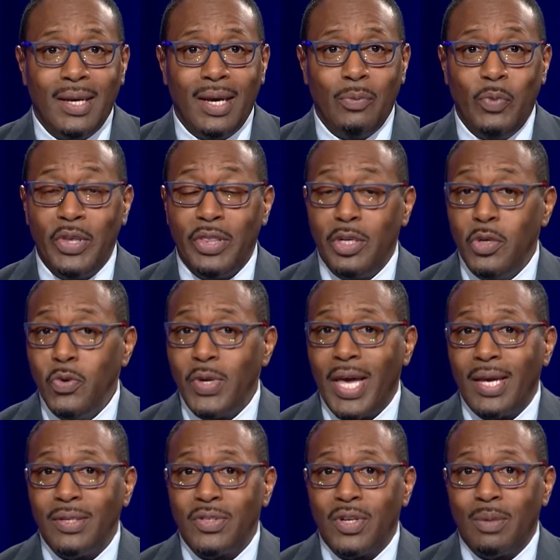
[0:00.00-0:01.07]
And with new
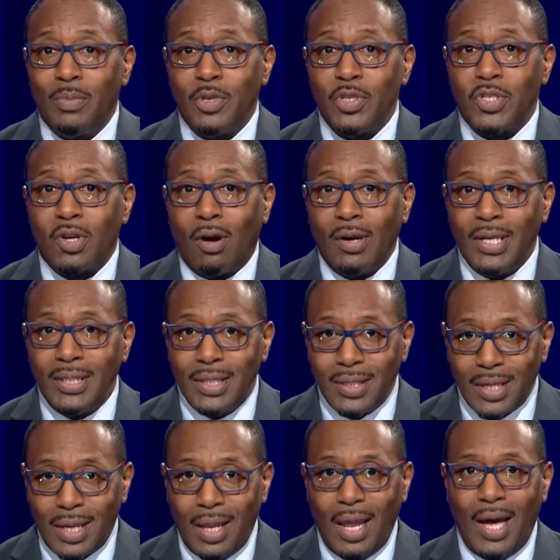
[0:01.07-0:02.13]
case numbers starting to
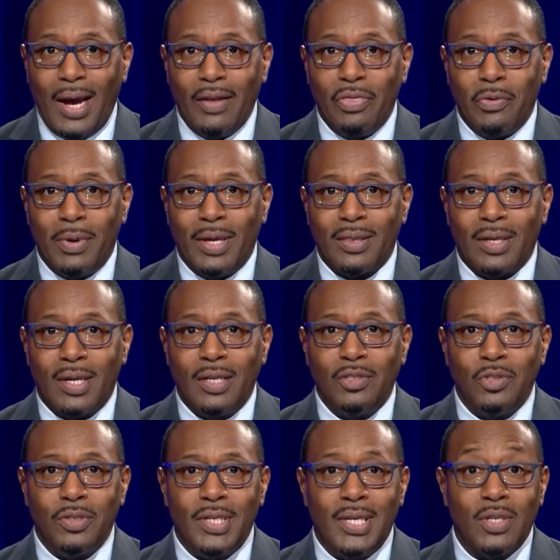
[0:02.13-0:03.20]
decline throughout the
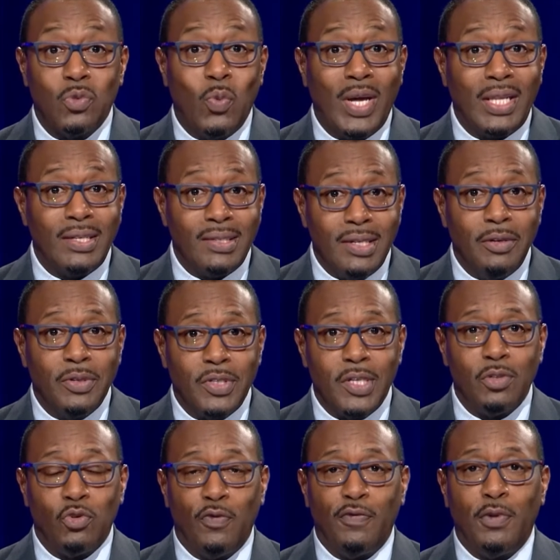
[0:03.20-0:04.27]
country, as well as here in
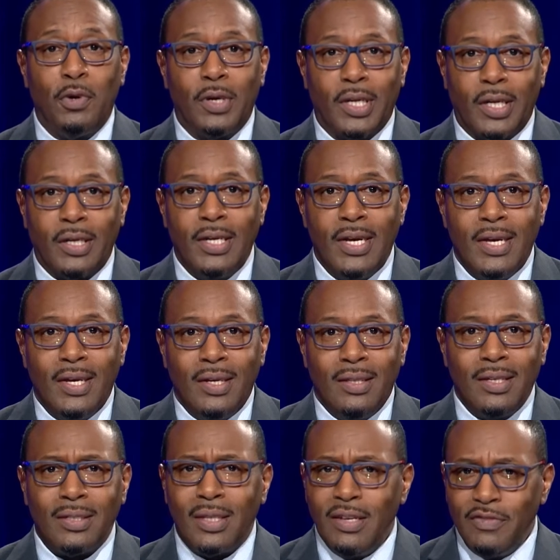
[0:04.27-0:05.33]
Central Florida,
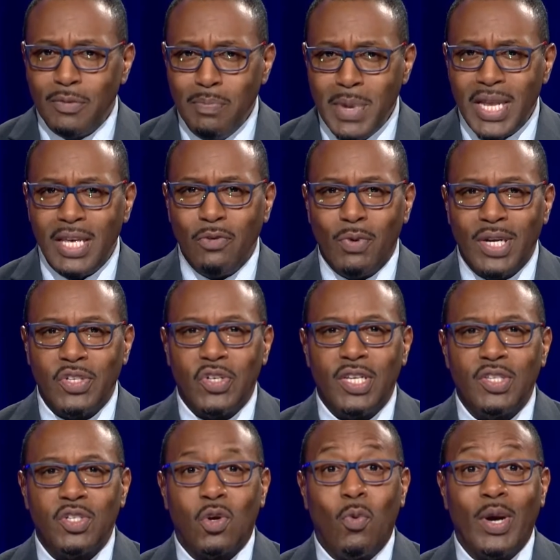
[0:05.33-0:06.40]
this leaves many
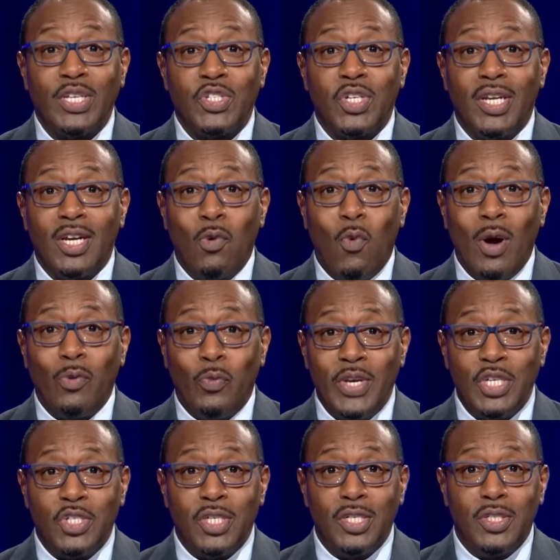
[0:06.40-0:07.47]
residents questioning what
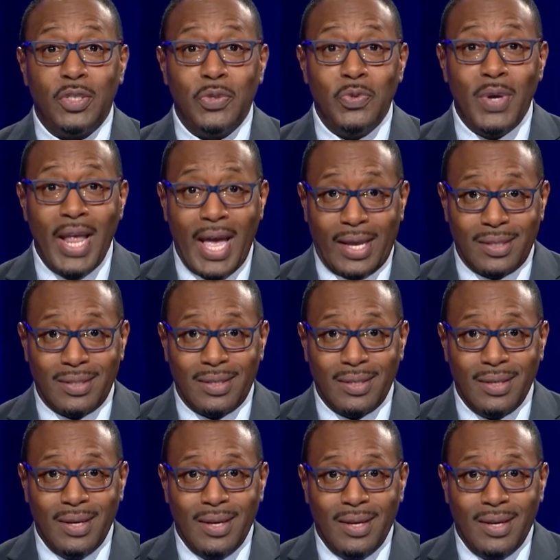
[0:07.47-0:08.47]
we should do next.